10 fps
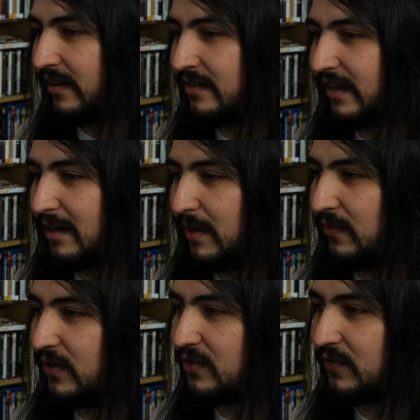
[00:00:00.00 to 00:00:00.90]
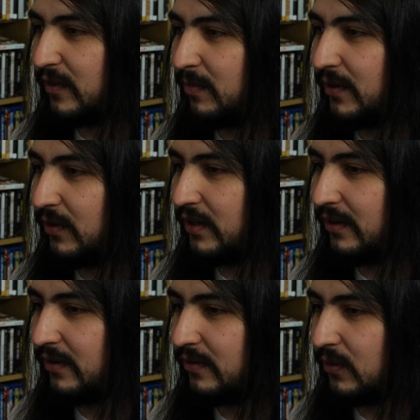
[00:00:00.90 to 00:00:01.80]
This is an animated feature film.
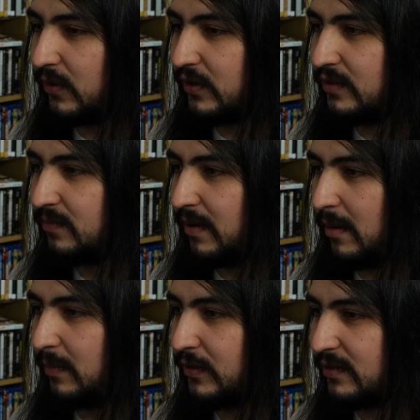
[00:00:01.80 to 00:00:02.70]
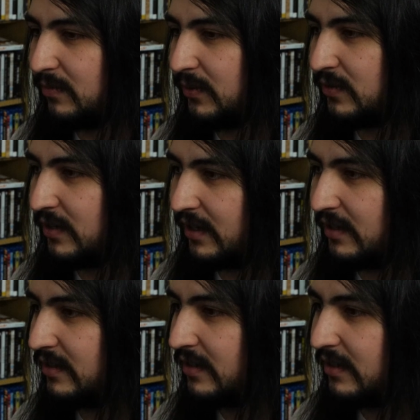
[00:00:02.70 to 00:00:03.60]
Pinocchio, of course. Probably Puss in Boots,
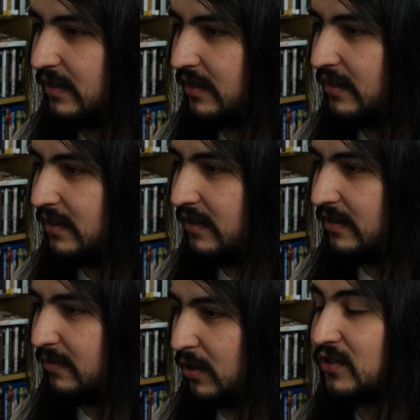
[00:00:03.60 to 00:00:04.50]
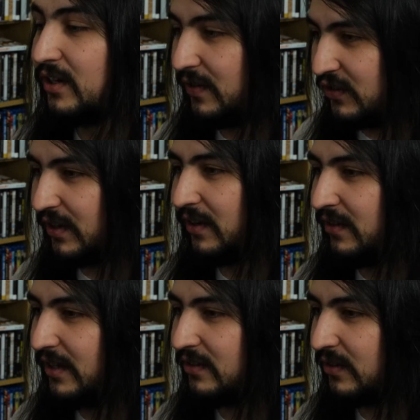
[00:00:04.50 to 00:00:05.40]
yes. Marcel the
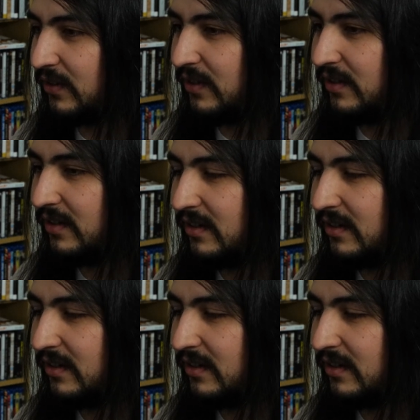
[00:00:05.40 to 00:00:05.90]
Shell, that's good.